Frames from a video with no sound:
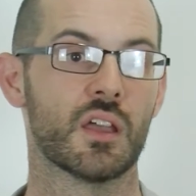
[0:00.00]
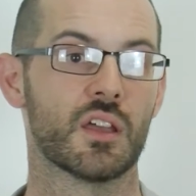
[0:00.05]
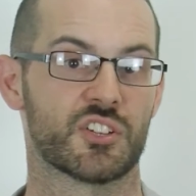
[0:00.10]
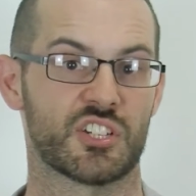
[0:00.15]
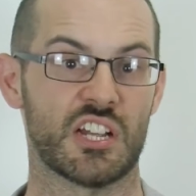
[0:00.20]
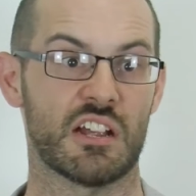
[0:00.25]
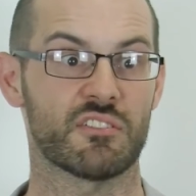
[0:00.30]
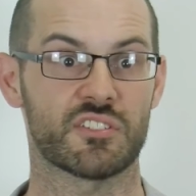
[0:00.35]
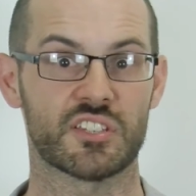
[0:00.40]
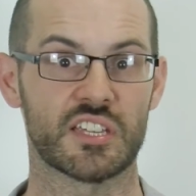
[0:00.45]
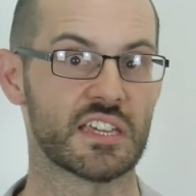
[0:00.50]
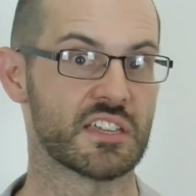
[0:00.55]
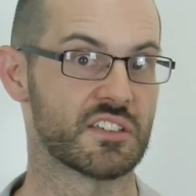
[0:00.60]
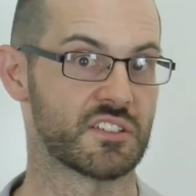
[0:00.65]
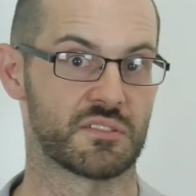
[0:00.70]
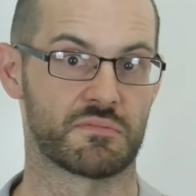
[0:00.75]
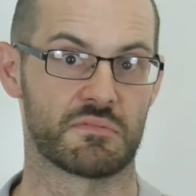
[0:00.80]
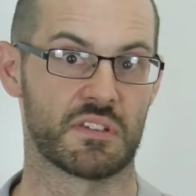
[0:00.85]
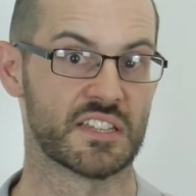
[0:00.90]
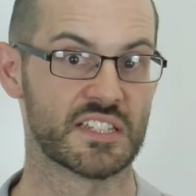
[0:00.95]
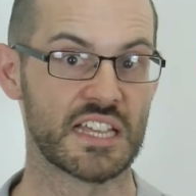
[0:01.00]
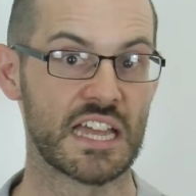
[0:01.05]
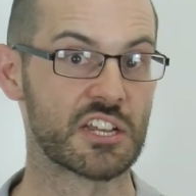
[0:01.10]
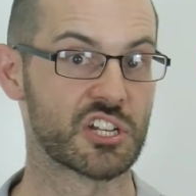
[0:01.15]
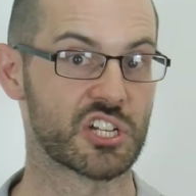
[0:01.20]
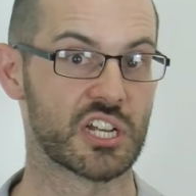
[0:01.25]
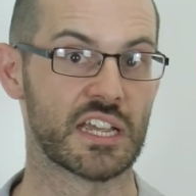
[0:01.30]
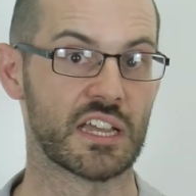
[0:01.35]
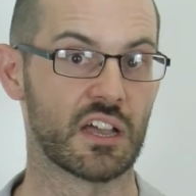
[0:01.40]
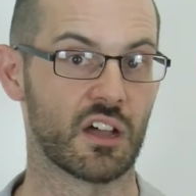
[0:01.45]
Charities
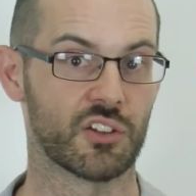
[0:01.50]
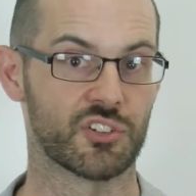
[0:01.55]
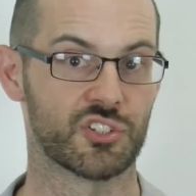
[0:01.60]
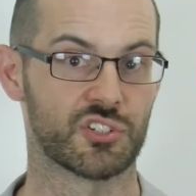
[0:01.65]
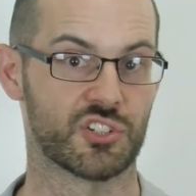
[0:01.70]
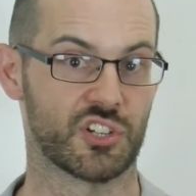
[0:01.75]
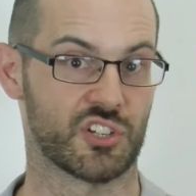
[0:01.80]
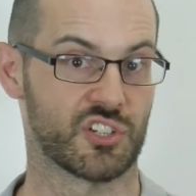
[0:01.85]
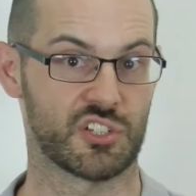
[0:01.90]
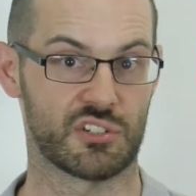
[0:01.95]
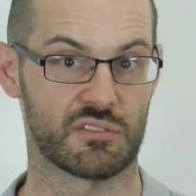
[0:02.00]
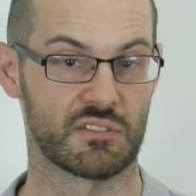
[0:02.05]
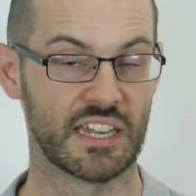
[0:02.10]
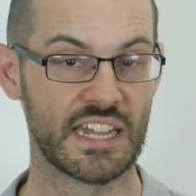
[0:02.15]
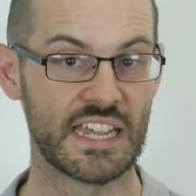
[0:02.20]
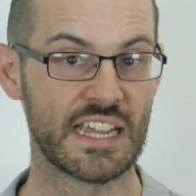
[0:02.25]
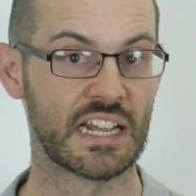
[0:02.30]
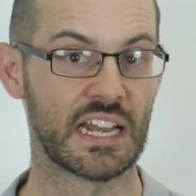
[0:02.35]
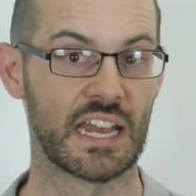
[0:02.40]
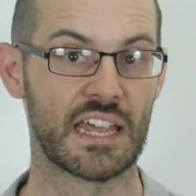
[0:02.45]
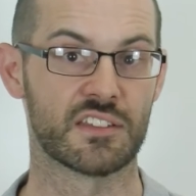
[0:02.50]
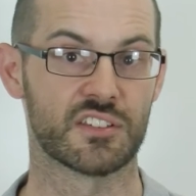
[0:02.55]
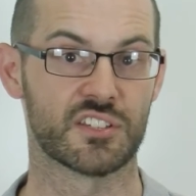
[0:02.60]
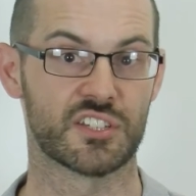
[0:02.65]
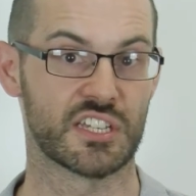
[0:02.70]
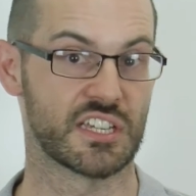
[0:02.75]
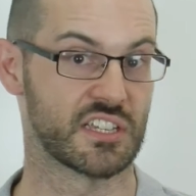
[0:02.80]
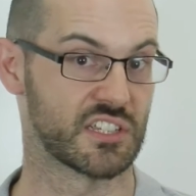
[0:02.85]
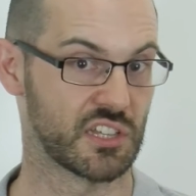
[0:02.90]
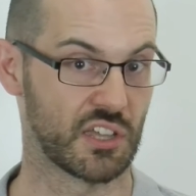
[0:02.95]
essentially are just legal
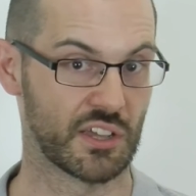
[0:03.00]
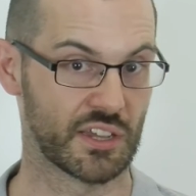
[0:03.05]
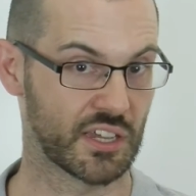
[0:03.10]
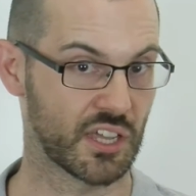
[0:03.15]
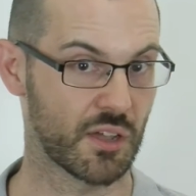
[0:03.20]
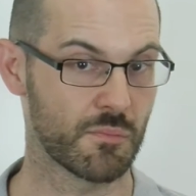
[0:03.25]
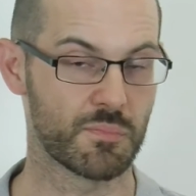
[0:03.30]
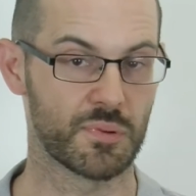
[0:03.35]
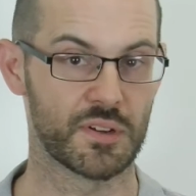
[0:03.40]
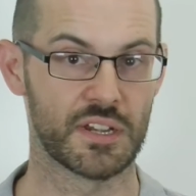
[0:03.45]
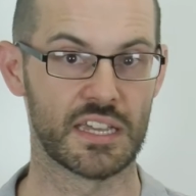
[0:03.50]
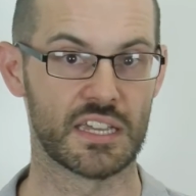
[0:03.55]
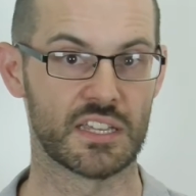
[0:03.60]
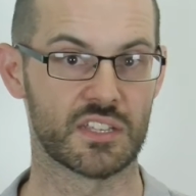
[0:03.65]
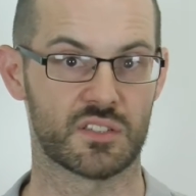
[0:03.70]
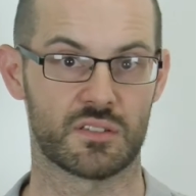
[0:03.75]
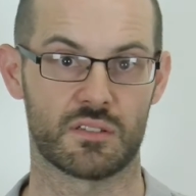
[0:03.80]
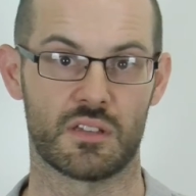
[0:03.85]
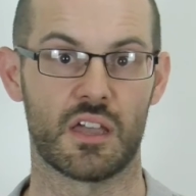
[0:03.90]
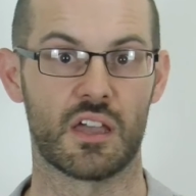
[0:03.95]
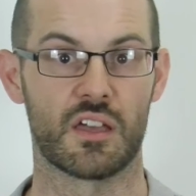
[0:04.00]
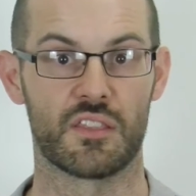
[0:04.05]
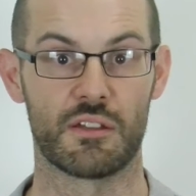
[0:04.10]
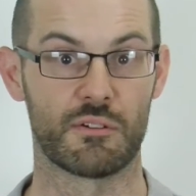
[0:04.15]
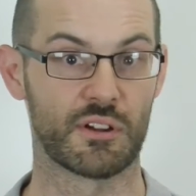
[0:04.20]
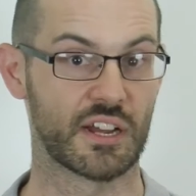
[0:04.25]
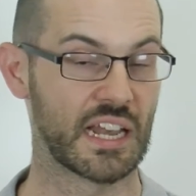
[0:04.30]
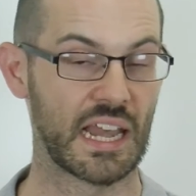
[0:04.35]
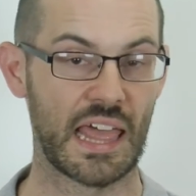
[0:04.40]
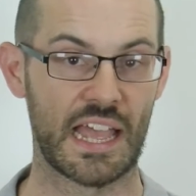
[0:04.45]
entities like companies. They're
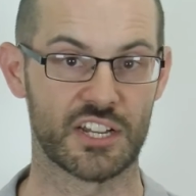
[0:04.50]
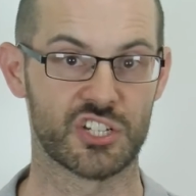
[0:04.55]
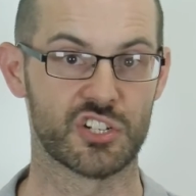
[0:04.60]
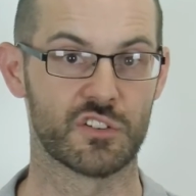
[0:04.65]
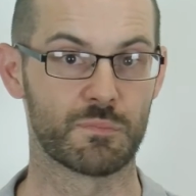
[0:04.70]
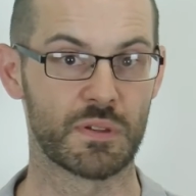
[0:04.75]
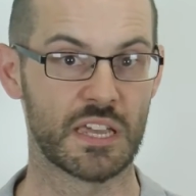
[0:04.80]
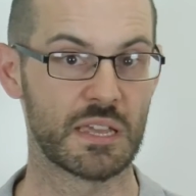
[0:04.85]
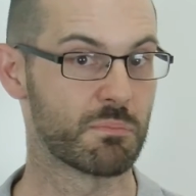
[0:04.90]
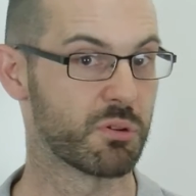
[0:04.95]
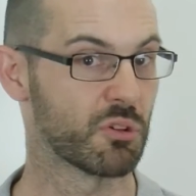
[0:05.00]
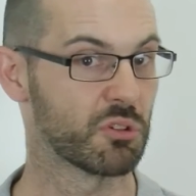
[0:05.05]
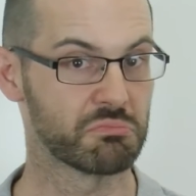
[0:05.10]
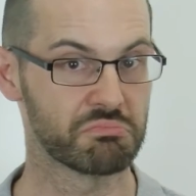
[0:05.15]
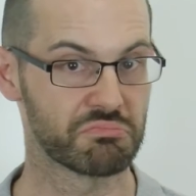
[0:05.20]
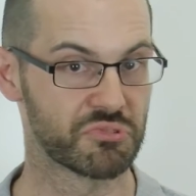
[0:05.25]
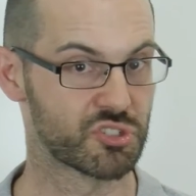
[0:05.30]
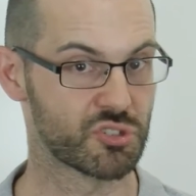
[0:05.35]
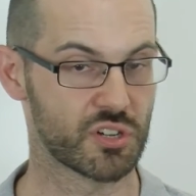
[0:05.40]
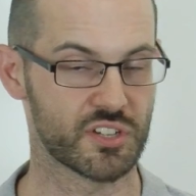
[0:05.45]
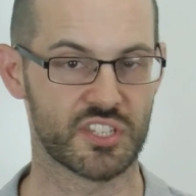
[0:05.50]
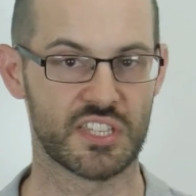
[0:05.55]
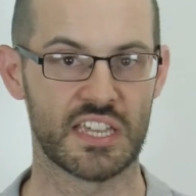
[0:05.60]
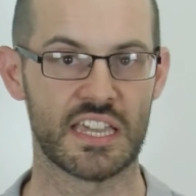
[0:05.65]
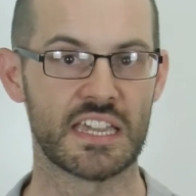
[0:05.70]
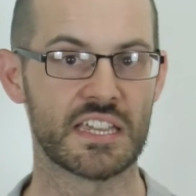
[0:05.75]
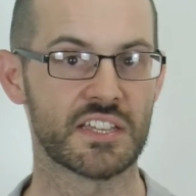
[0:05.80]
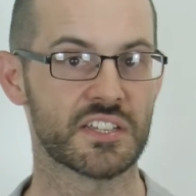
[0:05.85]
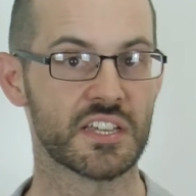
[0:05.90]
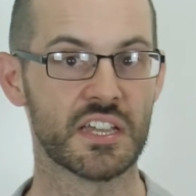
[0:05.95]
a collection of people, the
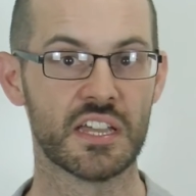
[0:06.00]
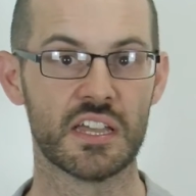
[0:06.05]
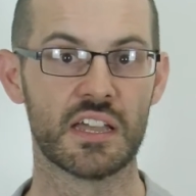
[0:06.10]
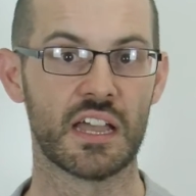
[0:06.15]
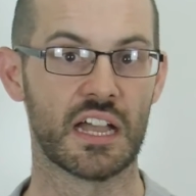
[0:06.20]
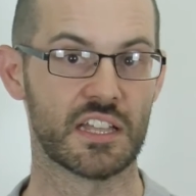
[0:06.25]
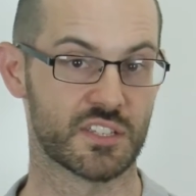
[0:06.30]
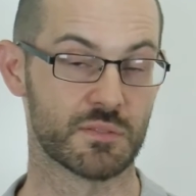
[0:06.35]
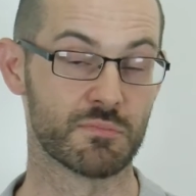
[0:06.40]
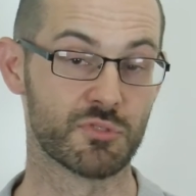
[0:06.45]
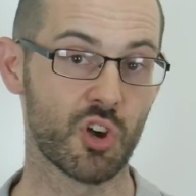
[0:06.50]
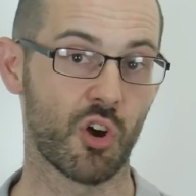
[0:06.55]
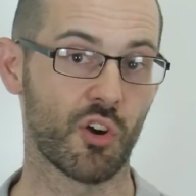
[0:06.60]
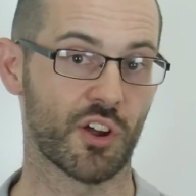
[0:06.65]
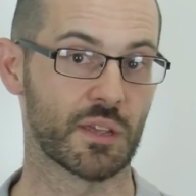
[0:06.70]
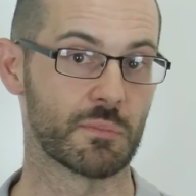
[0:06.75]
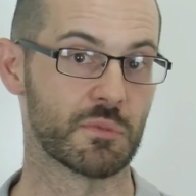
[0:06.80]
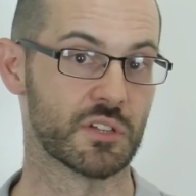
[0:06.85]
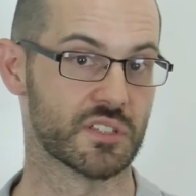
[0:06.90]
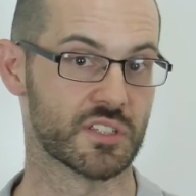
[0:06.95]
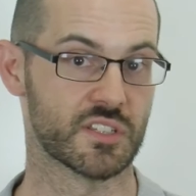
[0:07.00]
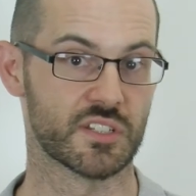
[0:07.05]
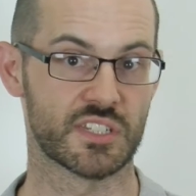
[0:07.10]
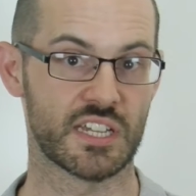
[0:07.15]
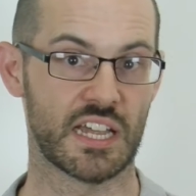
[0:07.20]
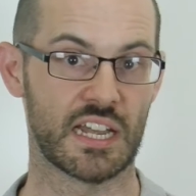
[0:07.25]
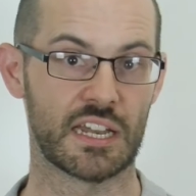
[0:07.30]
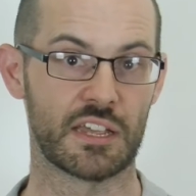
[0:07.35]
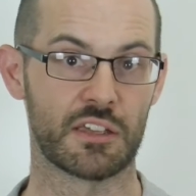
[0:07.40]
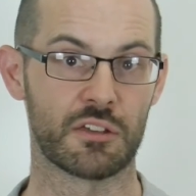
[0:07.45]
trustees, and some documents that
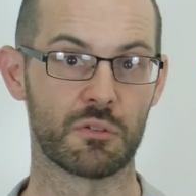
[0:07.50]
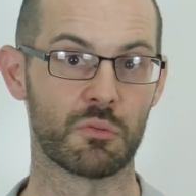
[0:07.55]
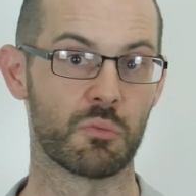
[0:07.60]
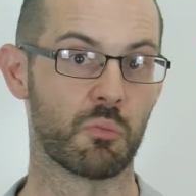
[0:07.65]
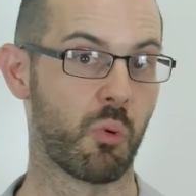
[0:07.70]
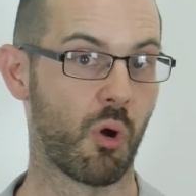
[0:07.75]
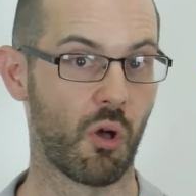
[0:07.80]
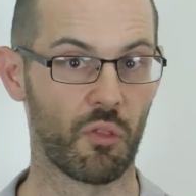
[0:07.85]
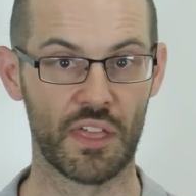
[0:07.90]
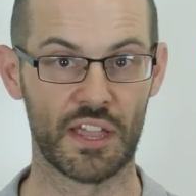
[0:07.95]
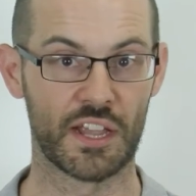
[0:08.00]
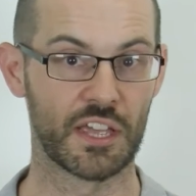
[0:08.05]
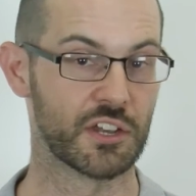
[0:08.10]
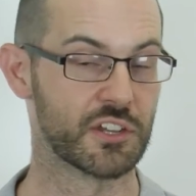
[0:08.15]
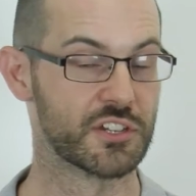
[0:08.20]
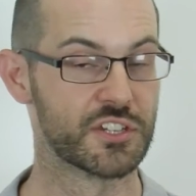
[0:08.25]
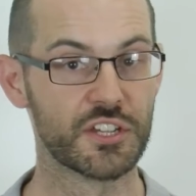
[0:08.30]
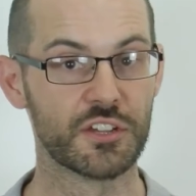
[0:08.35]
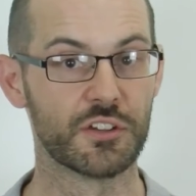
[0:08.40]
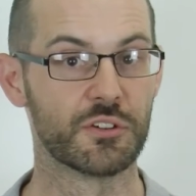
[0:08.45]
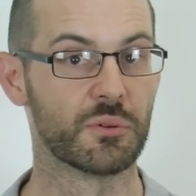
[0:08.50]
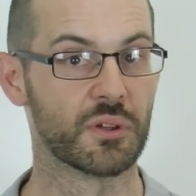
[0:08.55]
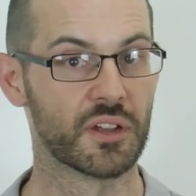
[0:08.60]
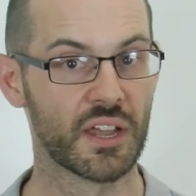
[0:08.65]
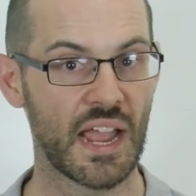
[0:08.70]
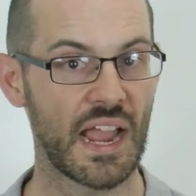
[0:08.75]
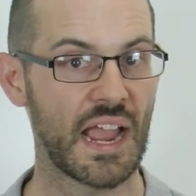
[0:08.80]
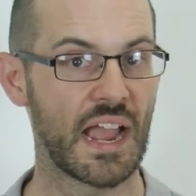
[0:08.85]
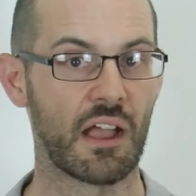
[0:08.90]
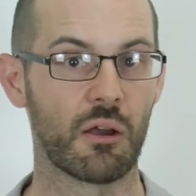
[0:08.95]
tell you what they're going to do and
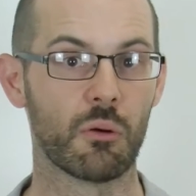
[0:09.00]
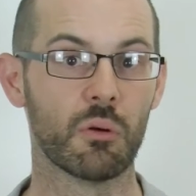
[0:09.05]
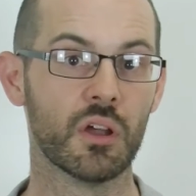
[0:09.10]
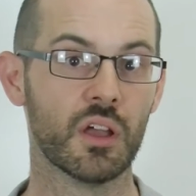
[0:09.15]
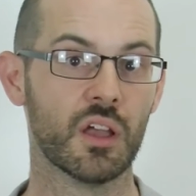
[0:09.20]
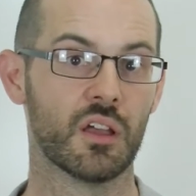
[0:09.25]
how.